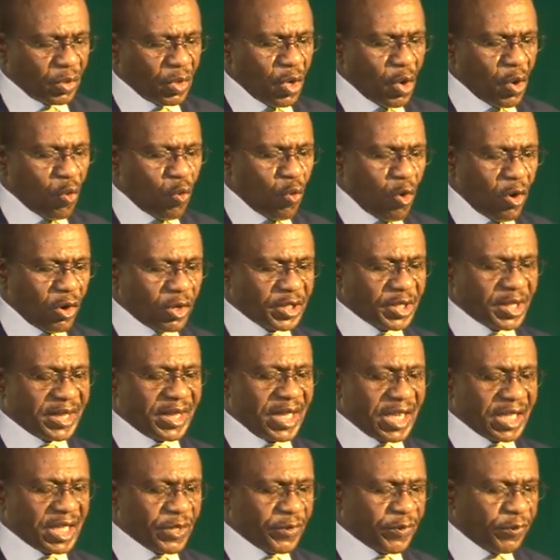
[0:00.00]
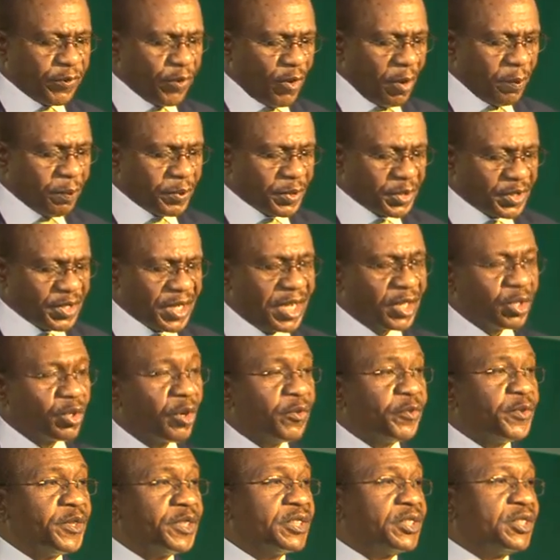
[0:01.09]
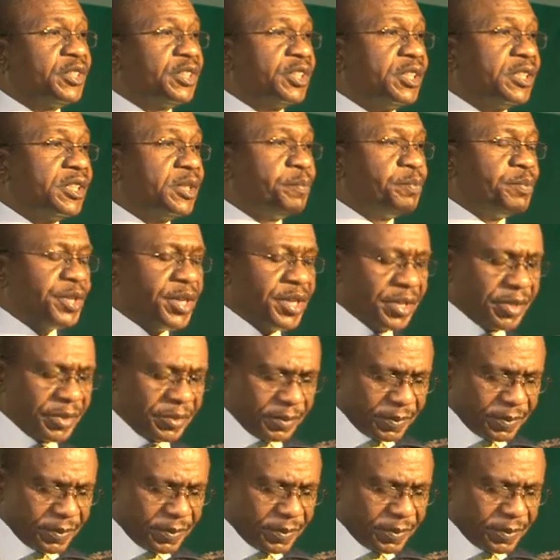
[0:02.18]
was 34% of its GDP.